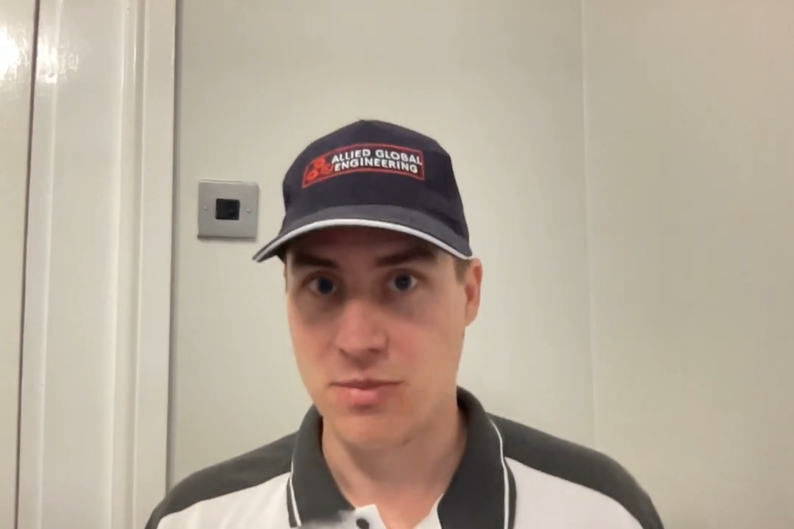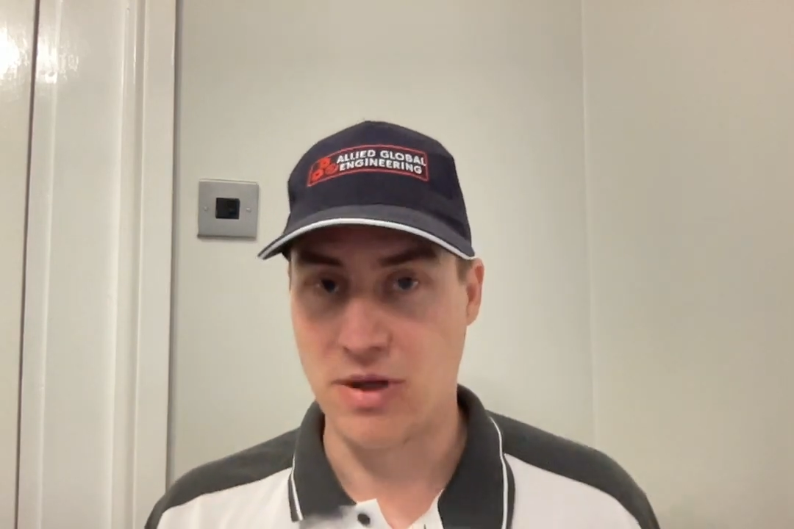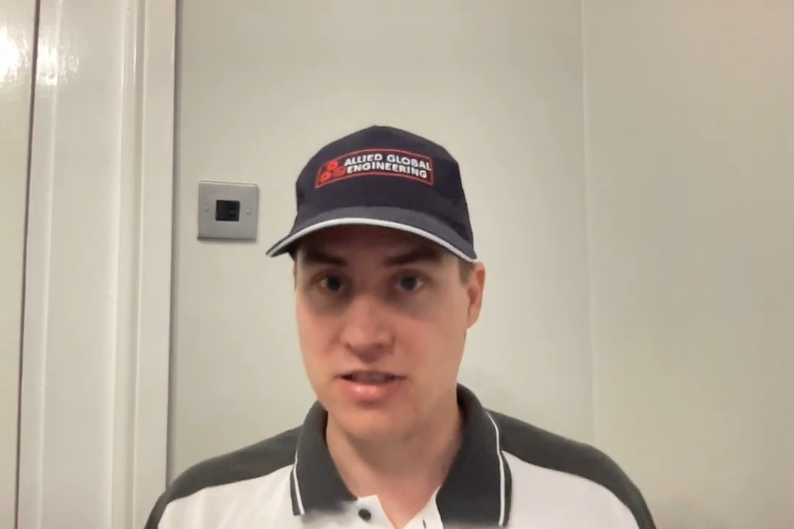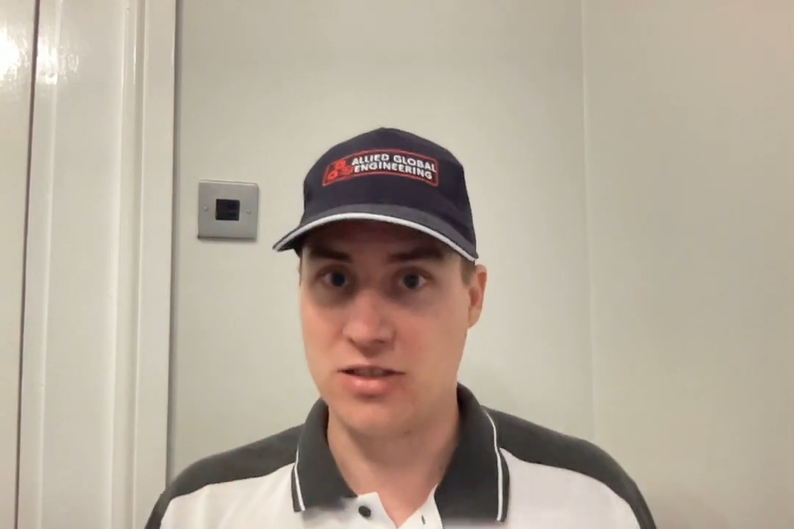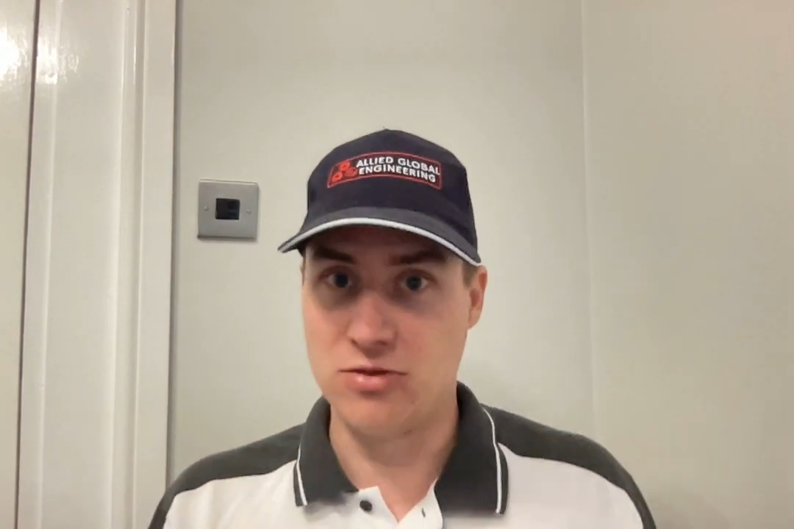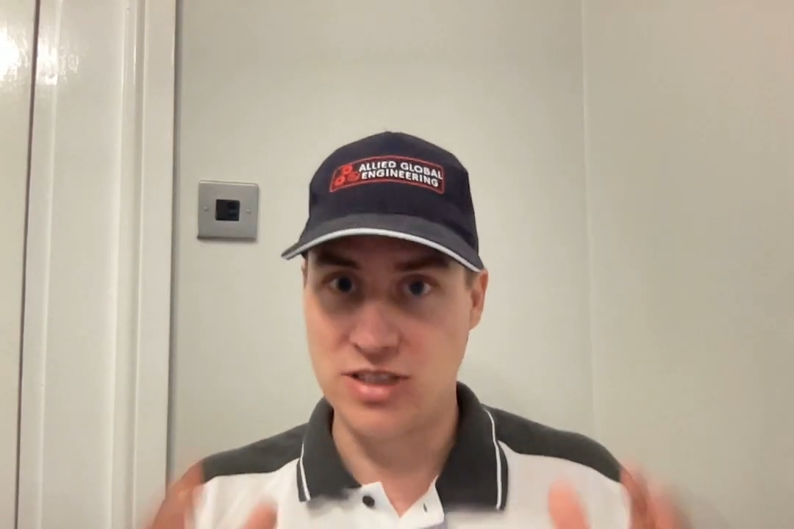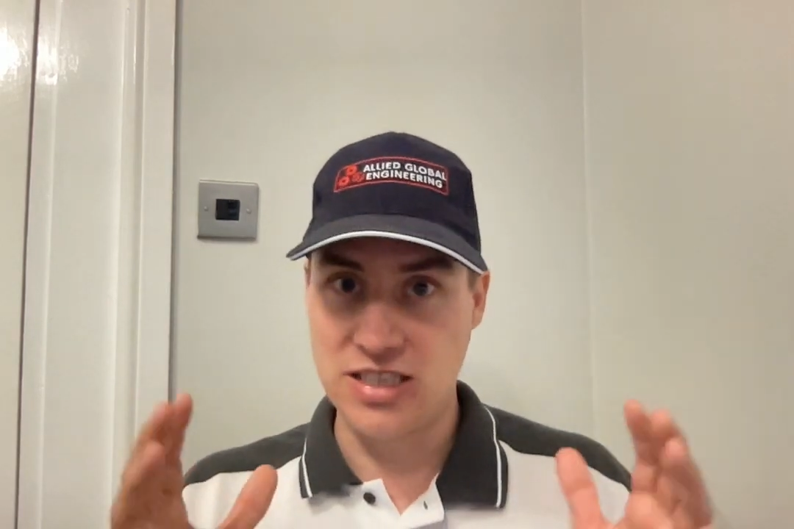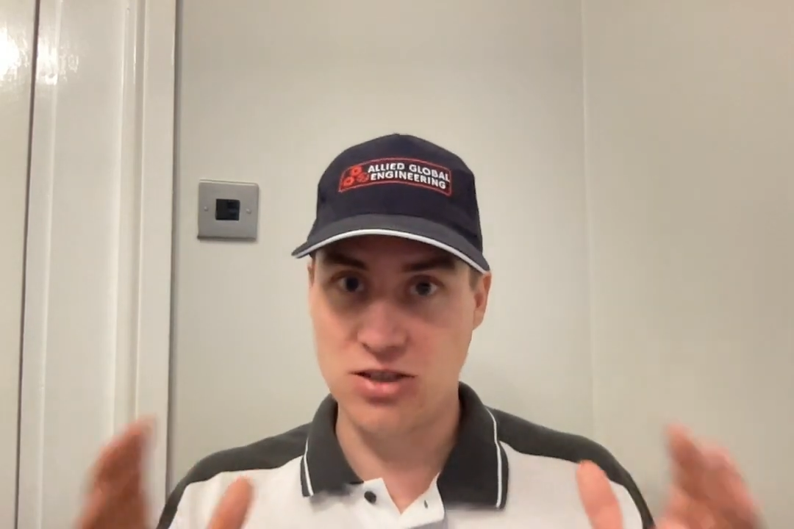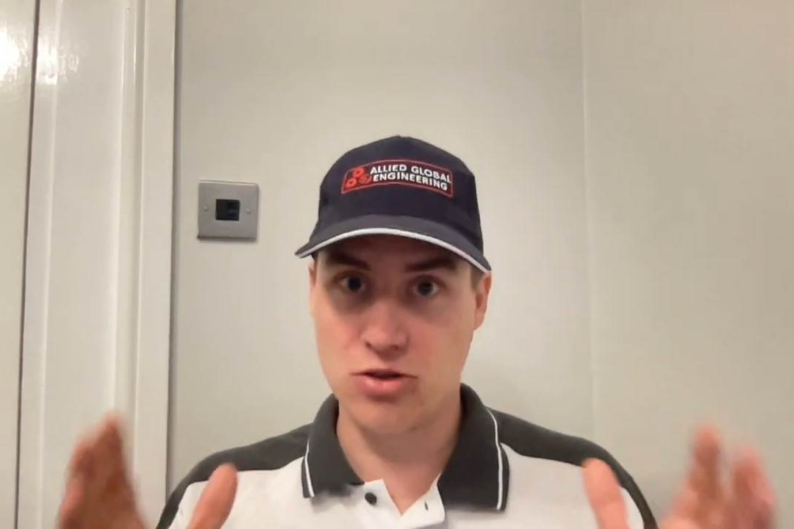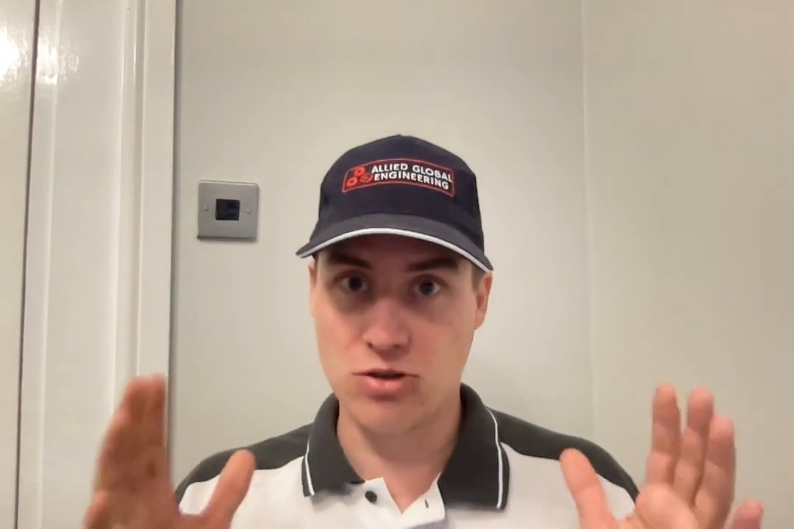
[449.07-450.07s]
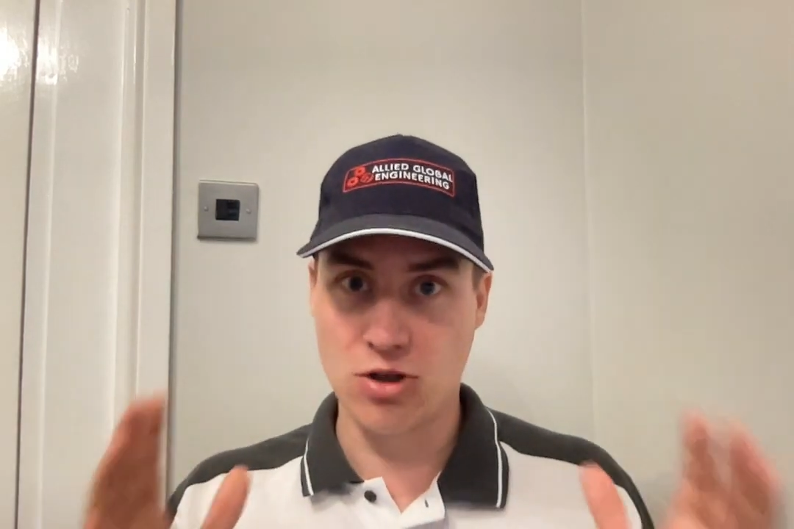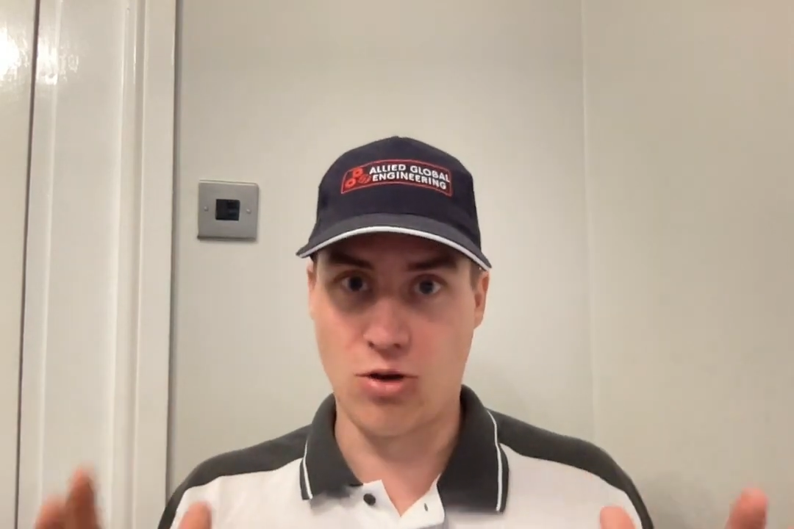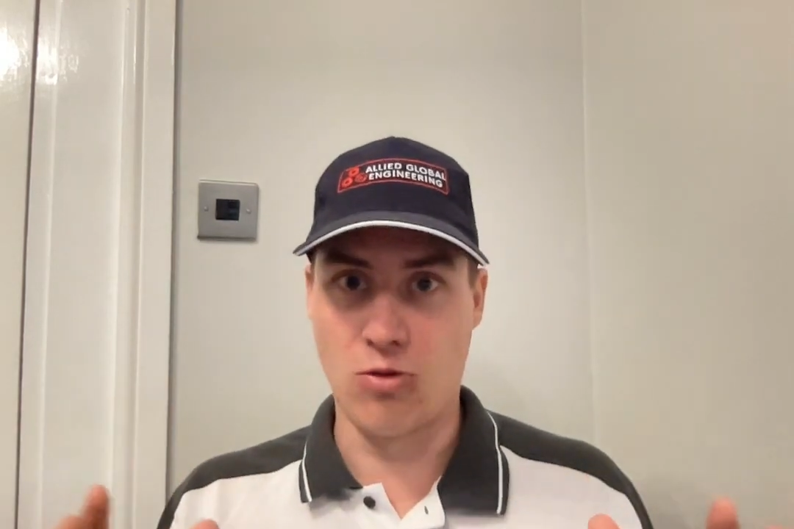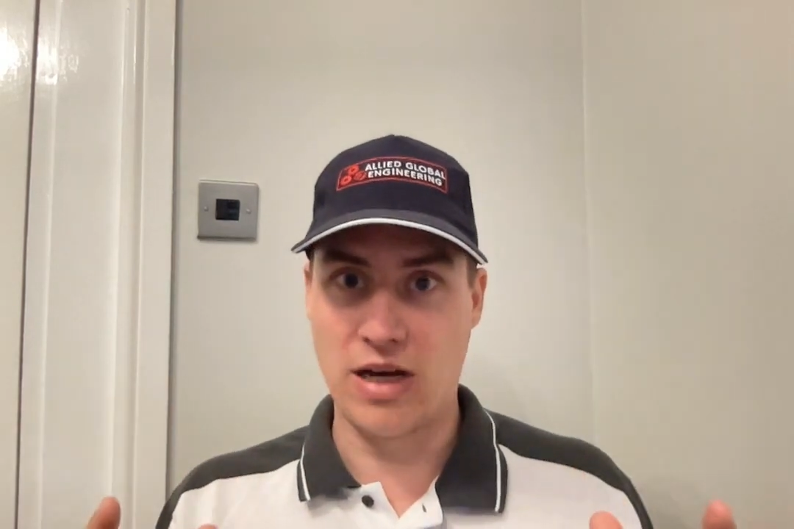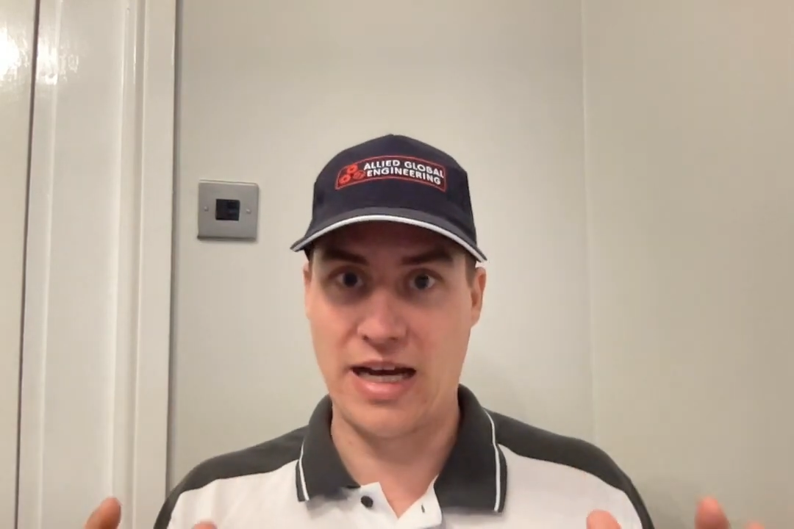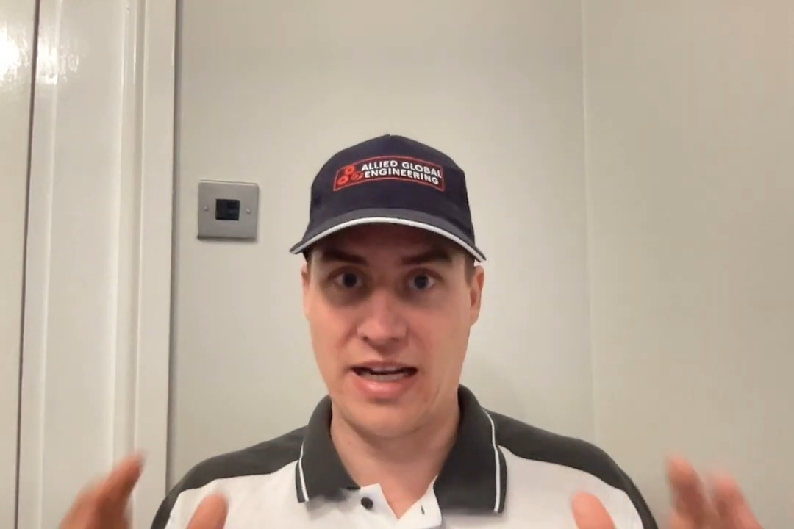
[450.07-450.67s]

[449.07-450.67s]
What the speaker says: But you need to know